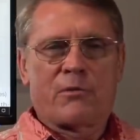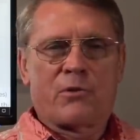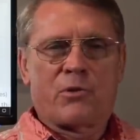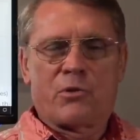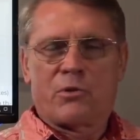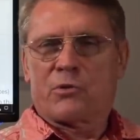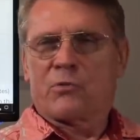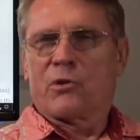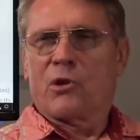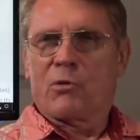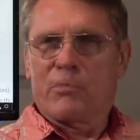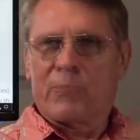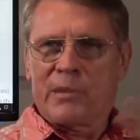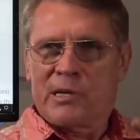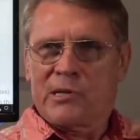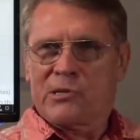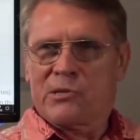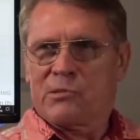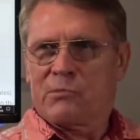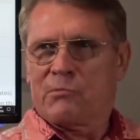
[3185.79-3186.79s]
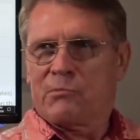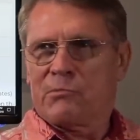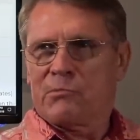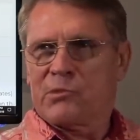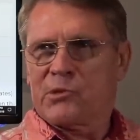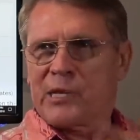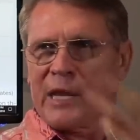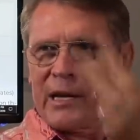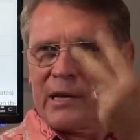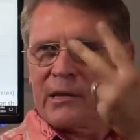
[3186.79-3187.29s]
Deutero means
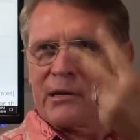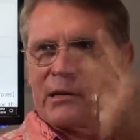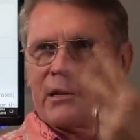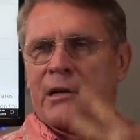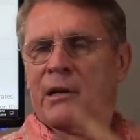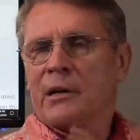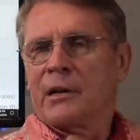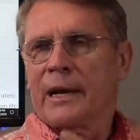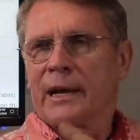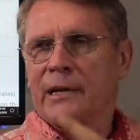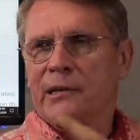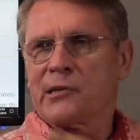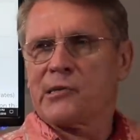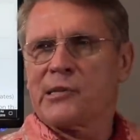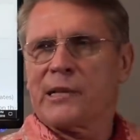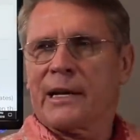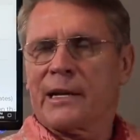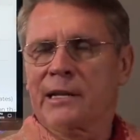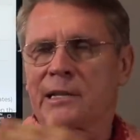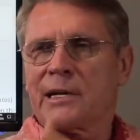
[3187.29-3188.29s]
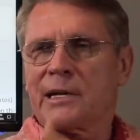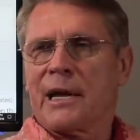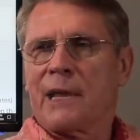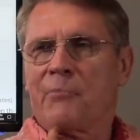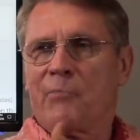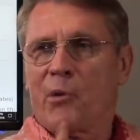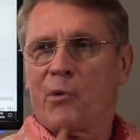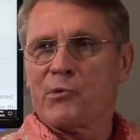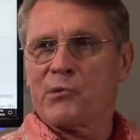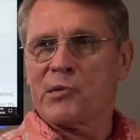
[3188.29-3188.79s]
second. Like the second
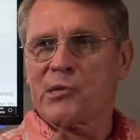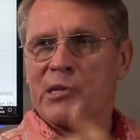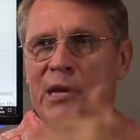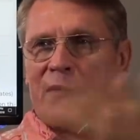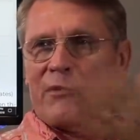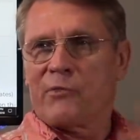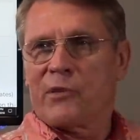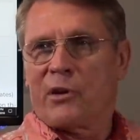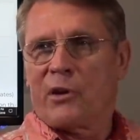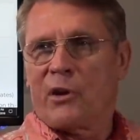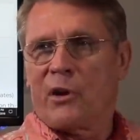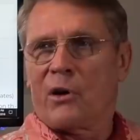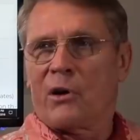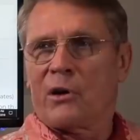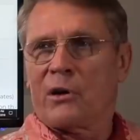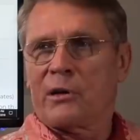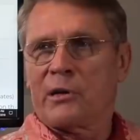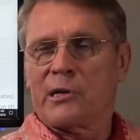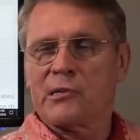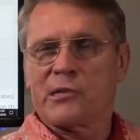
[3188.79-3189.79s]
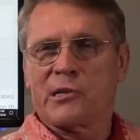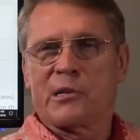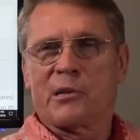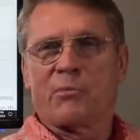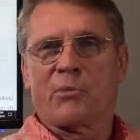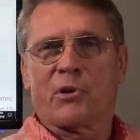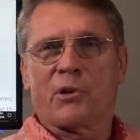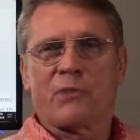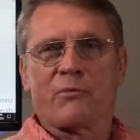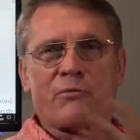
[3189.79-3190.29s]
time Moses gave the law is in
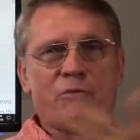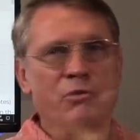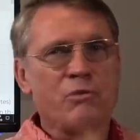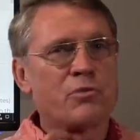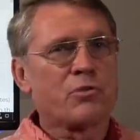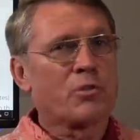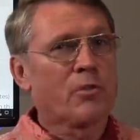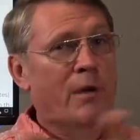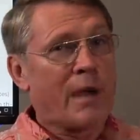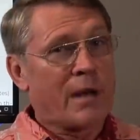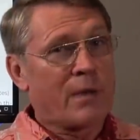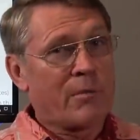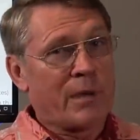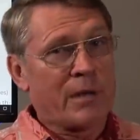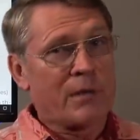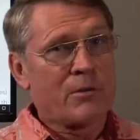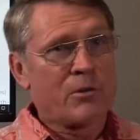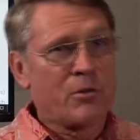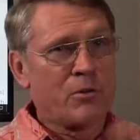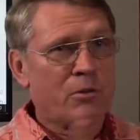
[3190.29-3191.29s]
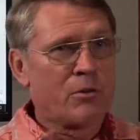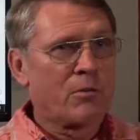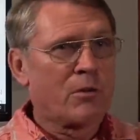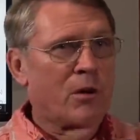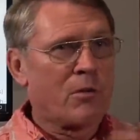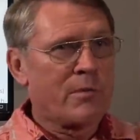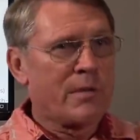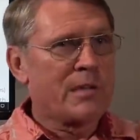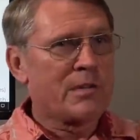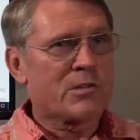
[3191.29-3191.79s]
the book of Deuteronomy.
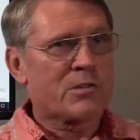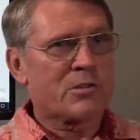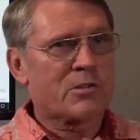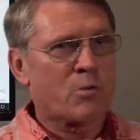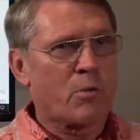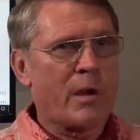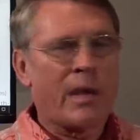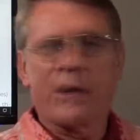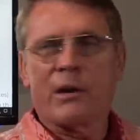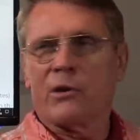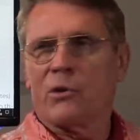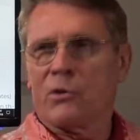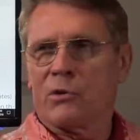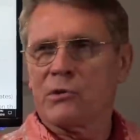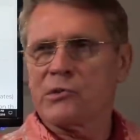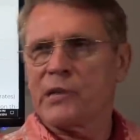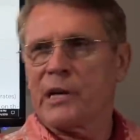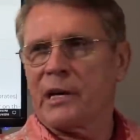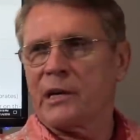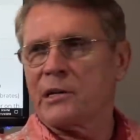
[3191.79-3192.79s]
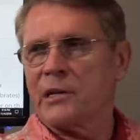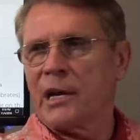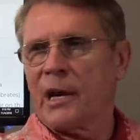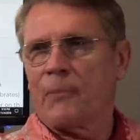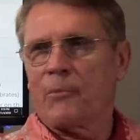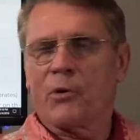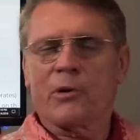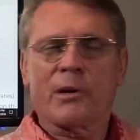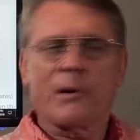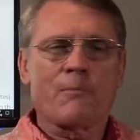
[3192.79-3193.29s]
Deutero means twin or second
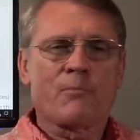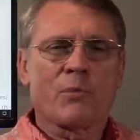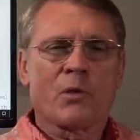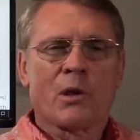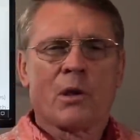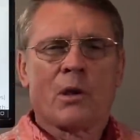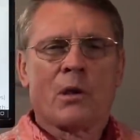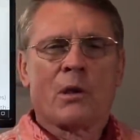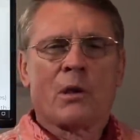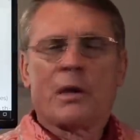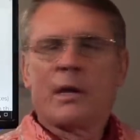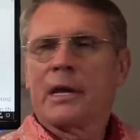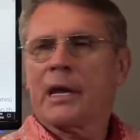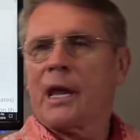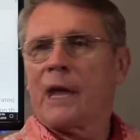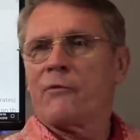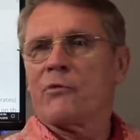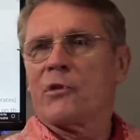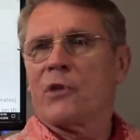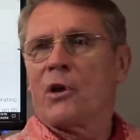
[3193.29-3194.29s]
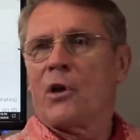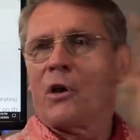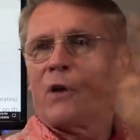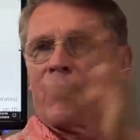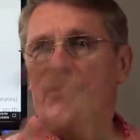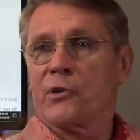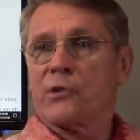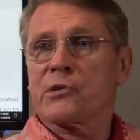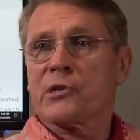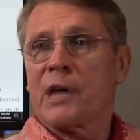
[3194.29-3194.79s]
time. Okay. He gave the law
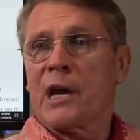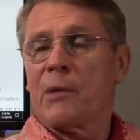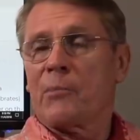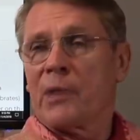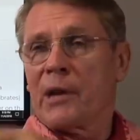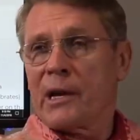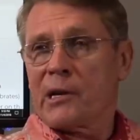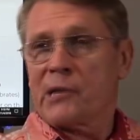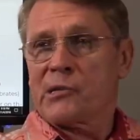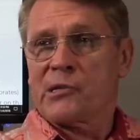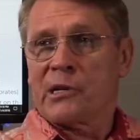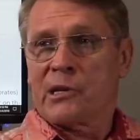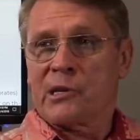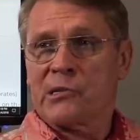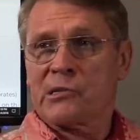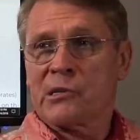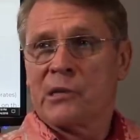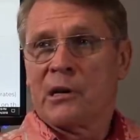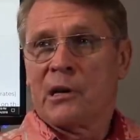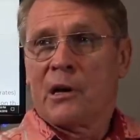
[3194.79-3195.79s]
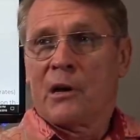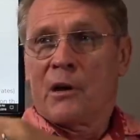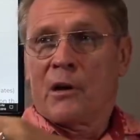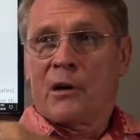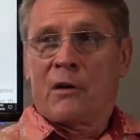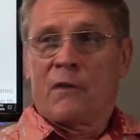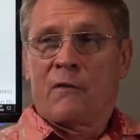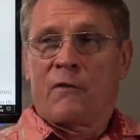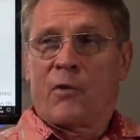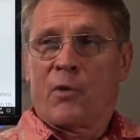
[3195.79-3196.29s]
first time in Exodus.
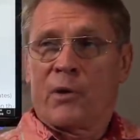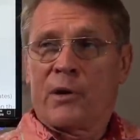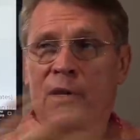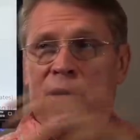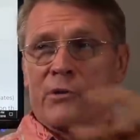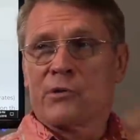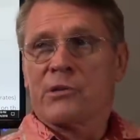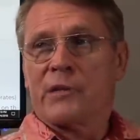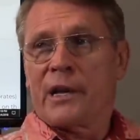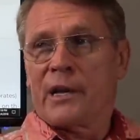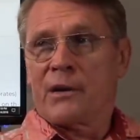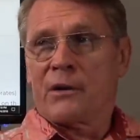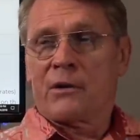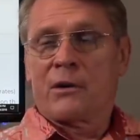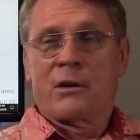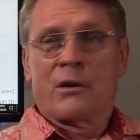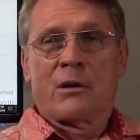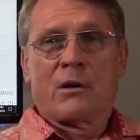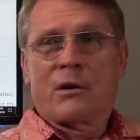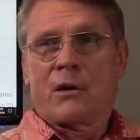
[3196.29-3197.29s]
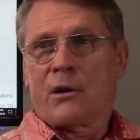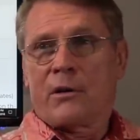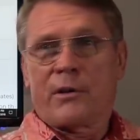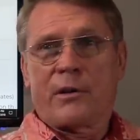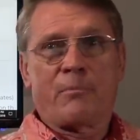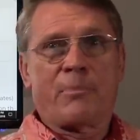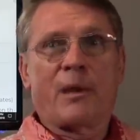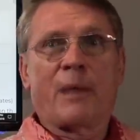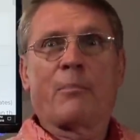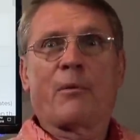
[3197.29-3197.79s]
forty years later, all
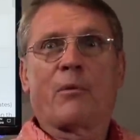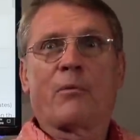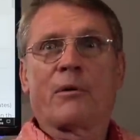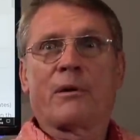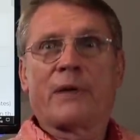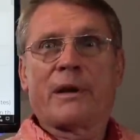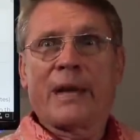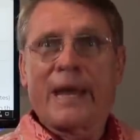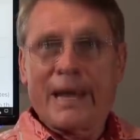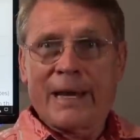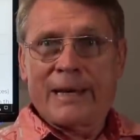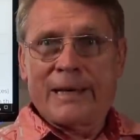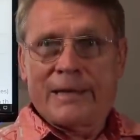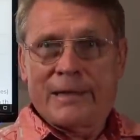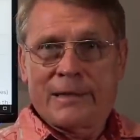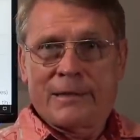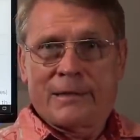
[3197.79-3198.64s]
them people were dead.